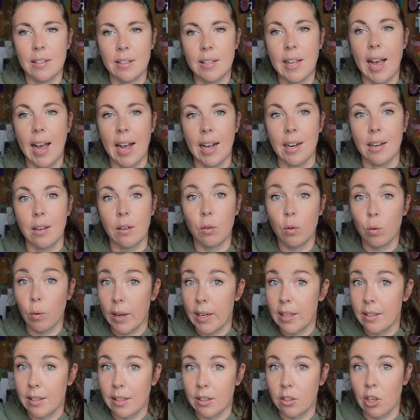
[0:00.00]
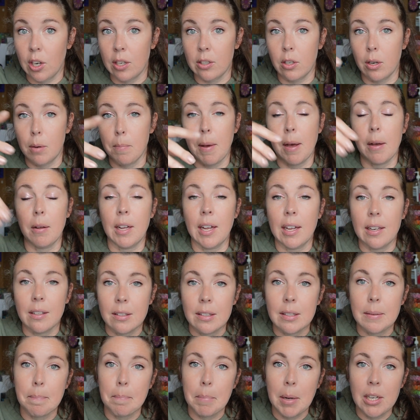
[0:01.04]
had a great suggestion about getting some